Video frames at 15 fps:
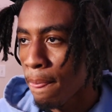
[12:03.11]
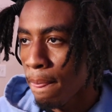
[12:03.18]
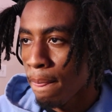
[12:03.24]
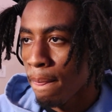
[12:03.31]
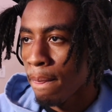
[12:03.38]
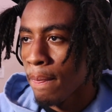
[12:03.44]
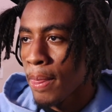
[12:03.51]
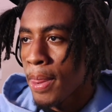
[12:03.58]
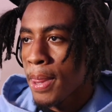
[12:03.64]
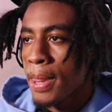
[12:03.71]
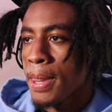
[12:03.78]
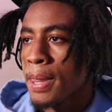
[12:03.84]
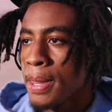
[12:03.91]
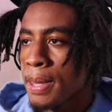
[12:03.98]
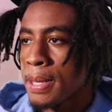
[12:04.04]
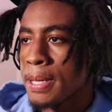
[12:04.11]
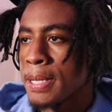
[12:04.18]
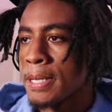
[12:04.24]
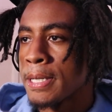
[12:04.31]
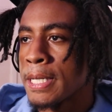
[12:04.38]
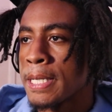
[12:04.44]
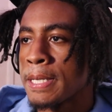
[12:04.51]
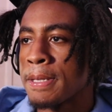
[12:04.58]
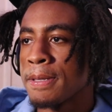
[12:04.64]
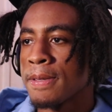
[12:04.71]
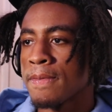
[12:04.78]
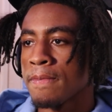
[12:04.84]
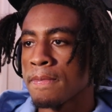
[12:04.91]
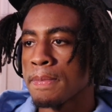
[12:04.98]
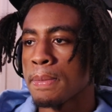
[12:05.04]
Jay, man, you know, keep
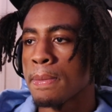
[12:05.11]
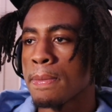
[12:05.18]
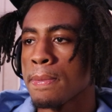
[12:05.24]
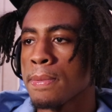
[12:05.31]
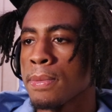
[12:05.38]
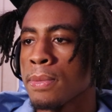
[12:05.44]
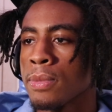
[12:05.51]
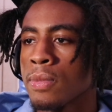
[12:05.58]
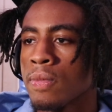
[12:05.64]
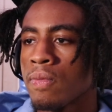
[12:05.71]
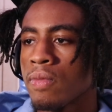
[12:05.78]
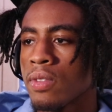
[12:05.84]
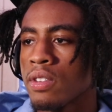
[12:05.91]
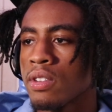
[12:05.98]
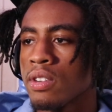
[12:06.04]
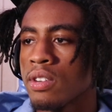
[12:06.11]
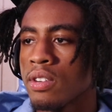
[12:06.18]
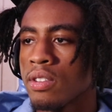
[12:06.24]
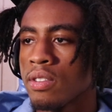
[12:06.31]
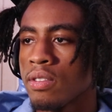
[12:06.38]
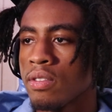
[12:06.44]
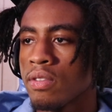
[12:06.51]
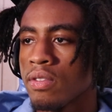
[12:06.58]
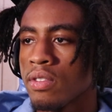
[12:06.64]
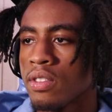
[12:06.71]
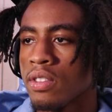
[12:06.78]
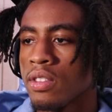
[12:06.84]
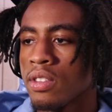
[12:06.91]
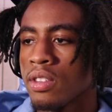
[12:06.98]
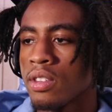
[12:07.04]
my composure going that way, you know. 11 8.
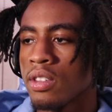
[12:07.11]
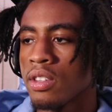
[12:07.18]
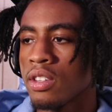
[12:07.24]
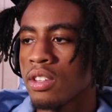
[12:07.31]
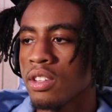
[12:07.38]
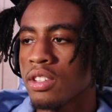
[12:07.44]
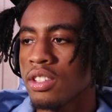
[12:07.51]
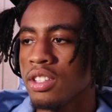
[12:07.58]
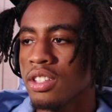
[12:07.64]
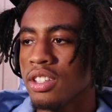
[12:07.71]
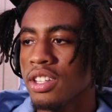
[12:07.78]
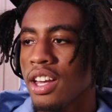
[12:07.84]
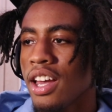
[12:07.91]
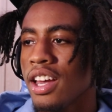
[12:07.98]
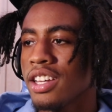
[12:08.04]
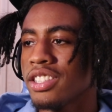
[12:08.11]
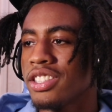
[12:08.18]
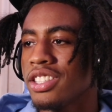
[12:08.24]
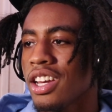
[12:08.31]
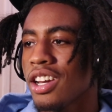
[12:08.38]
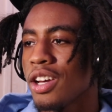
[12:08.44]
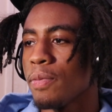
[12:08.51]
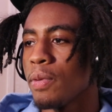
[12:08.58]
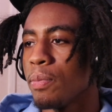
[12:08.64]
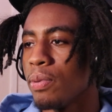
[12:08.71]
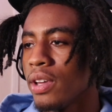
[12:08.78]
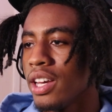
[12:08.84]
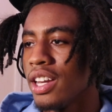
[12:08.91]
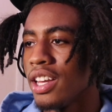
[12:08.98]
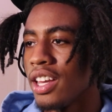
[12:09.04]
Hey, yeah, shut up and
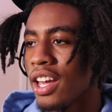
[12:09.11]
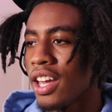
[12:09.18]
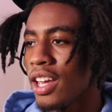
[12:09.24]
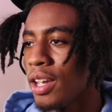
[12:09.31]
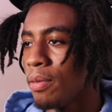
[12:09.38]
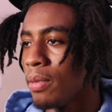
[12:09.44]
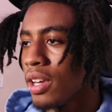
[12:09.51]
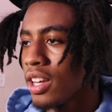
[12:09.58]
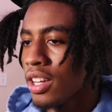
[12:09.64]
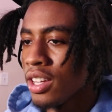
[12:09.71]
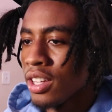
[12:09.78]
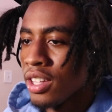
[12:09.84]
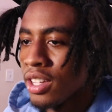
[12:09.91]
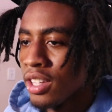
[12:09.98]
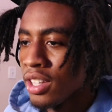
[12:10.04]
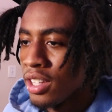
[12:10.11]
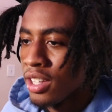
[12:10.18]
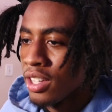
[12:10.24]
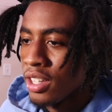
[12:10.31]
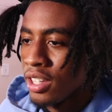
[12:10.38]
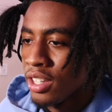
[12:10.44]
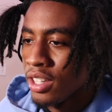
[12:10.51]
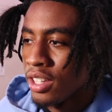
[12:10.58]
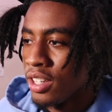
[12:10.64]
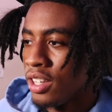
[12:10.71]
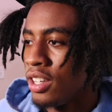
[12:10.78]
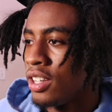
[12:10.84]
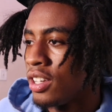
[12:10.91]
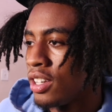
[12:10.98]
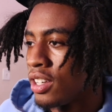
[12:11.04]
play the game, nigga. Oh, it's, game
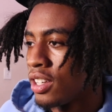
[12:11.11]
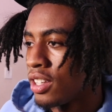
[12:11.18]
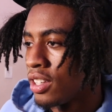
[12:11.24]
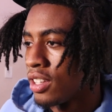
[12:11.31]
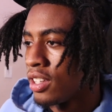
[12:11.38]
point three?